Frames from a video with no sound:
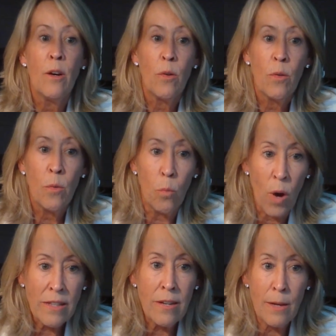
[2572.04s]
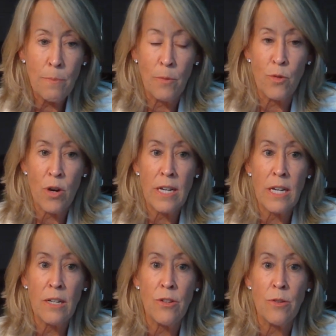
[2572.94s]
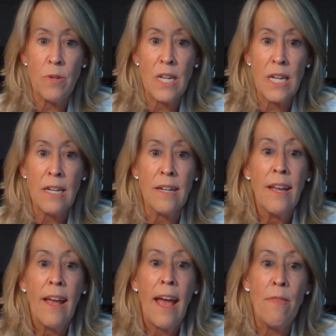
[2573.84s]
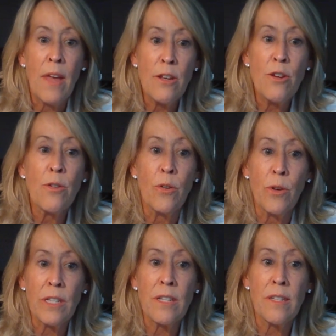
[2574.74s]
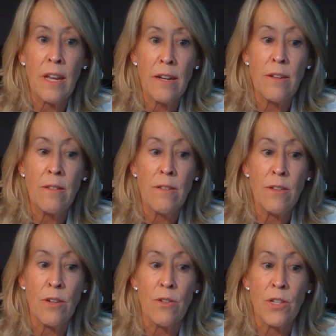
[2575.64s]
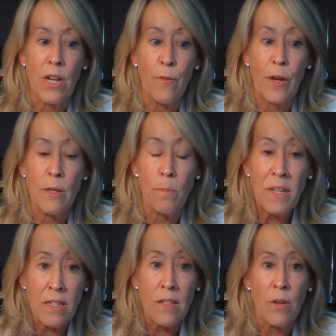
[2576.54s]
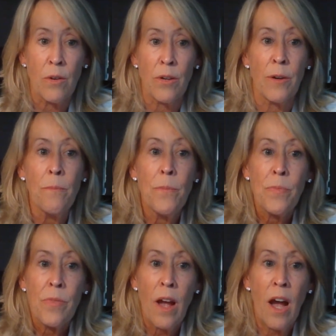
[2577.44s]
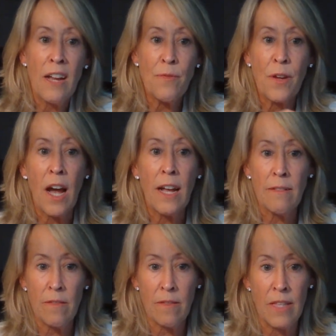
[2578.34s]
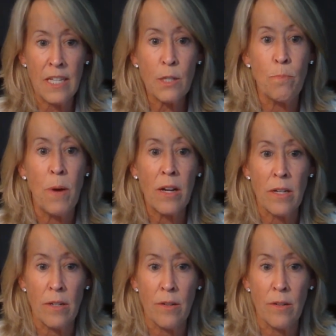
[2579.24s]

what type of training do you need? And then you're going to say to yourself as a business owner, I've got this bucket of